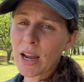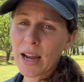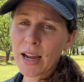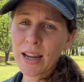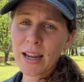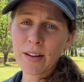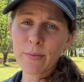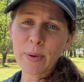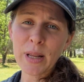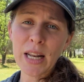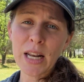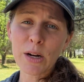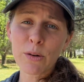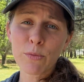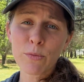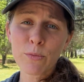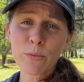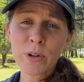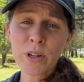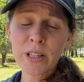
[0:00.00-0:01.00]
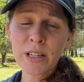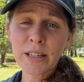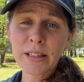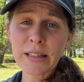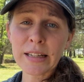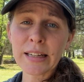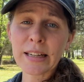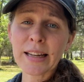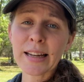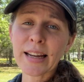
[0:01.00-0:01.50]
I have been really
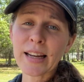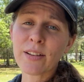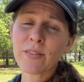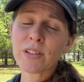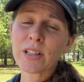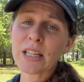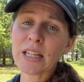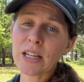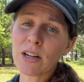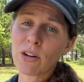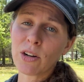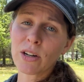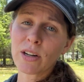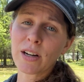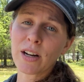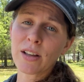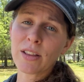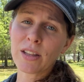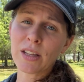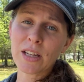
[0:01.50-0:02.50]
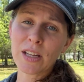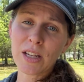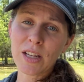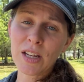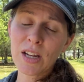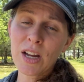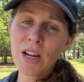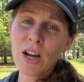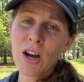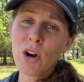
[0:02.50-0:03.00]
leaning heavily on the